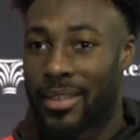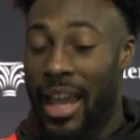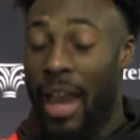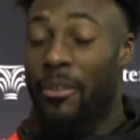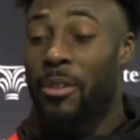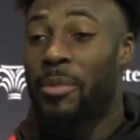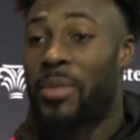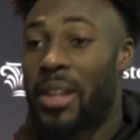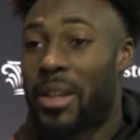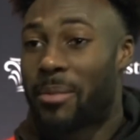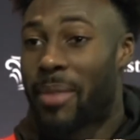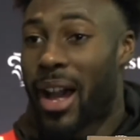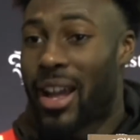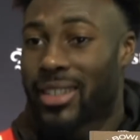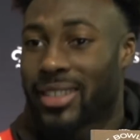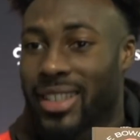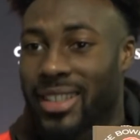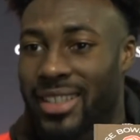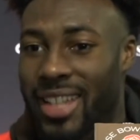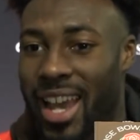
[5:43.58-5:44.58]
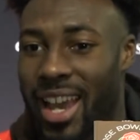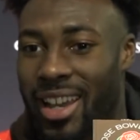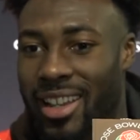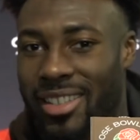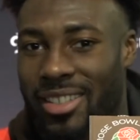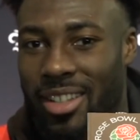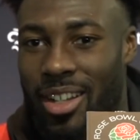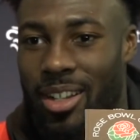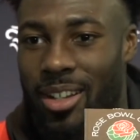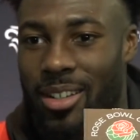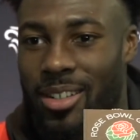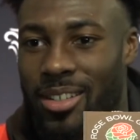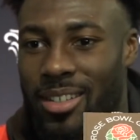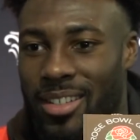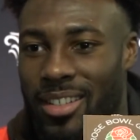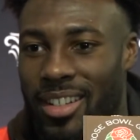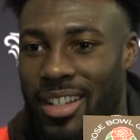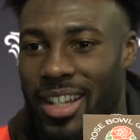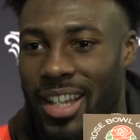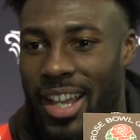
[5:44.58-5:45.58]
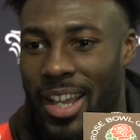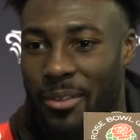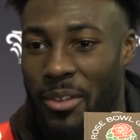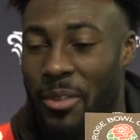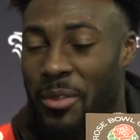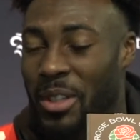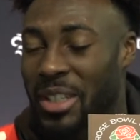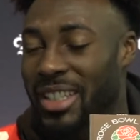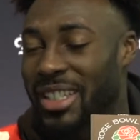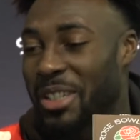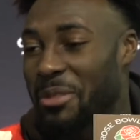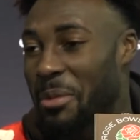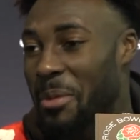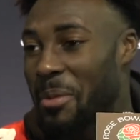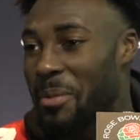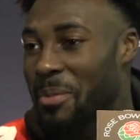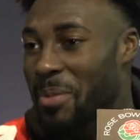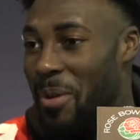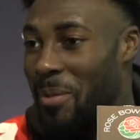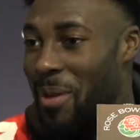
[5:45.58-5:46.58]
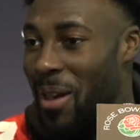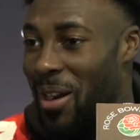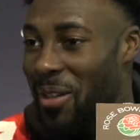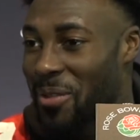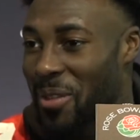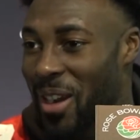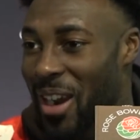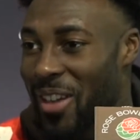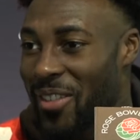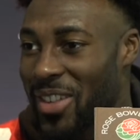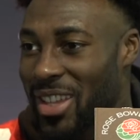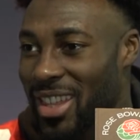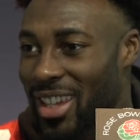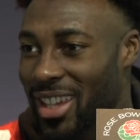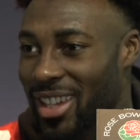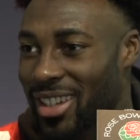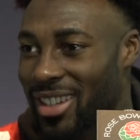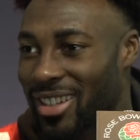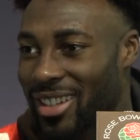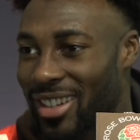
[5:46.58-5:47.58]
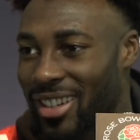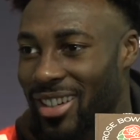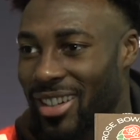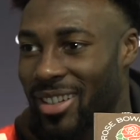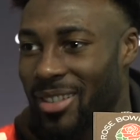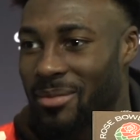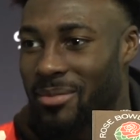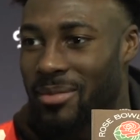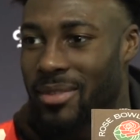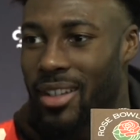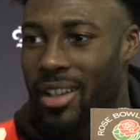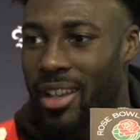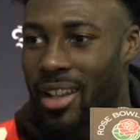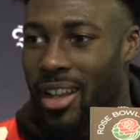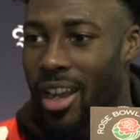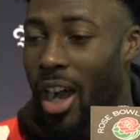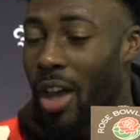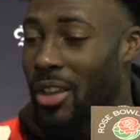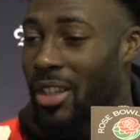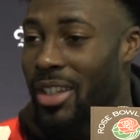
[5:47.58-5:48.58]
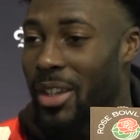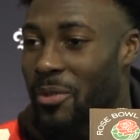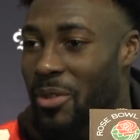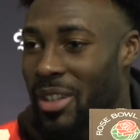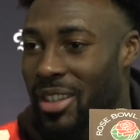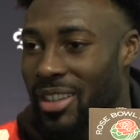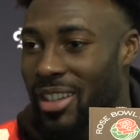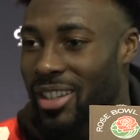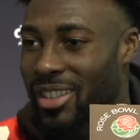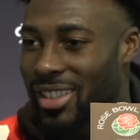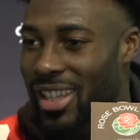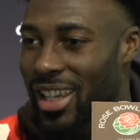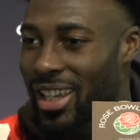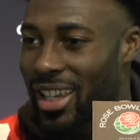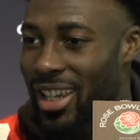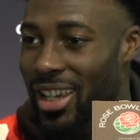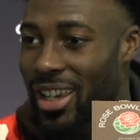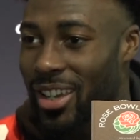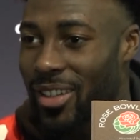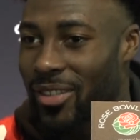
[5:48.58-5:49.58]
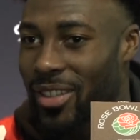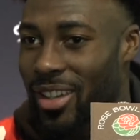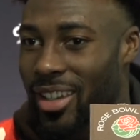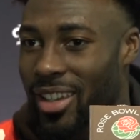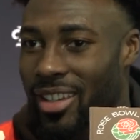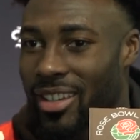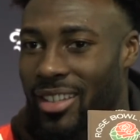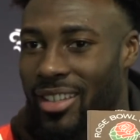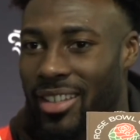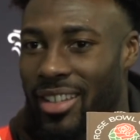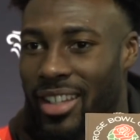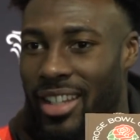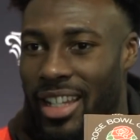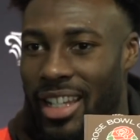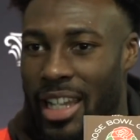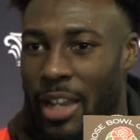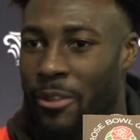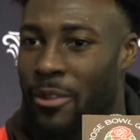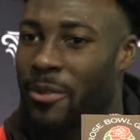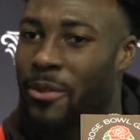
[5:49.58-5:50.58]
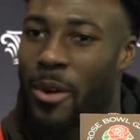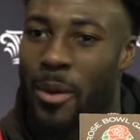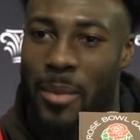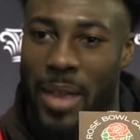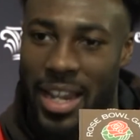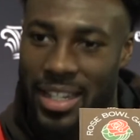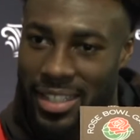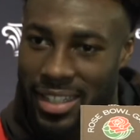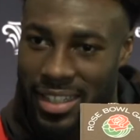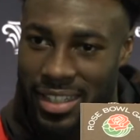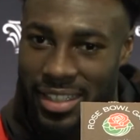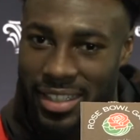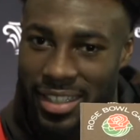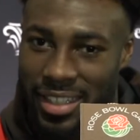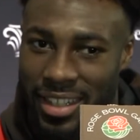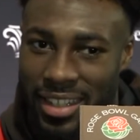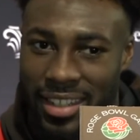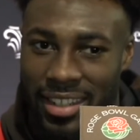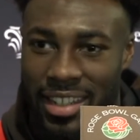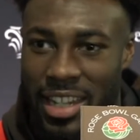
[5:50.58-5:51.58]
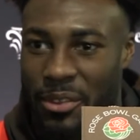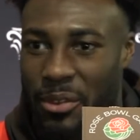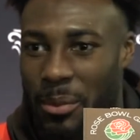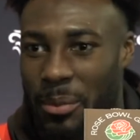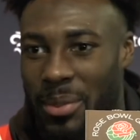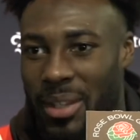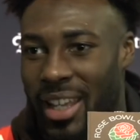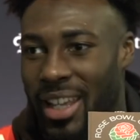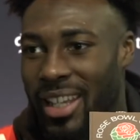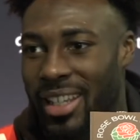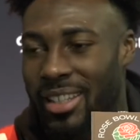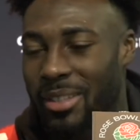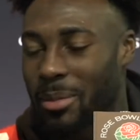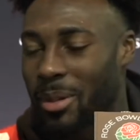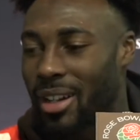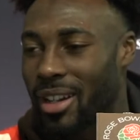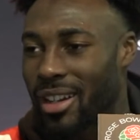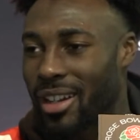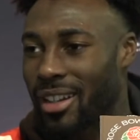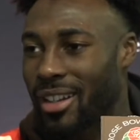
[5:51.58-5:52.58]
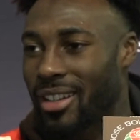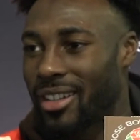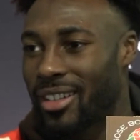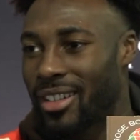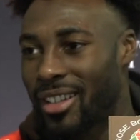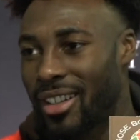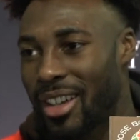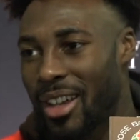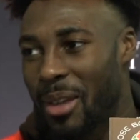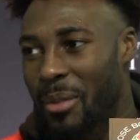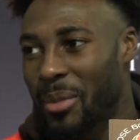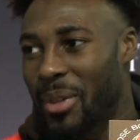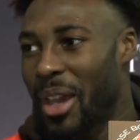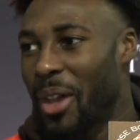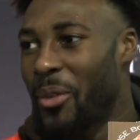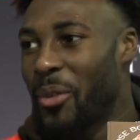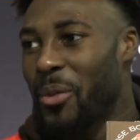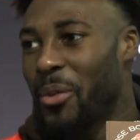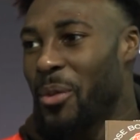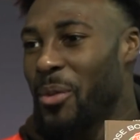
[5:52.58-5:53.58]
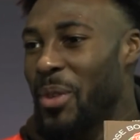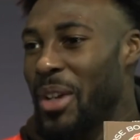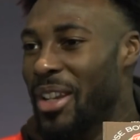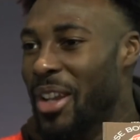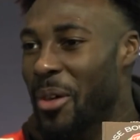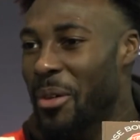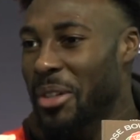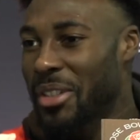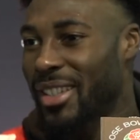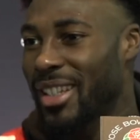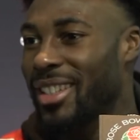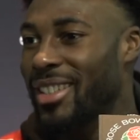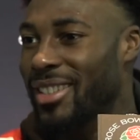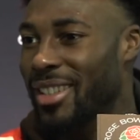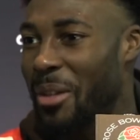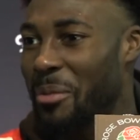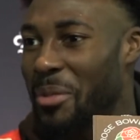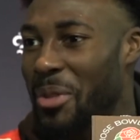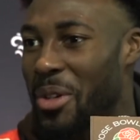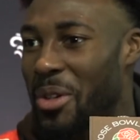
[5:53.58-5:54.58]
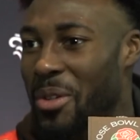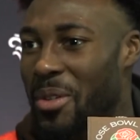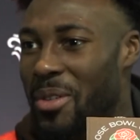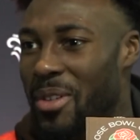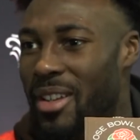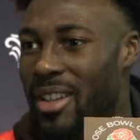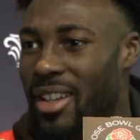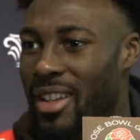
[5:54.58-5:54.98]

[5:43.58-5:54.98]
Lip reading: They have a pretty balanced attack, so we've really just been preparing for everything. All the different looks they give and different formations and different plays. But yeah, we know we'll see something new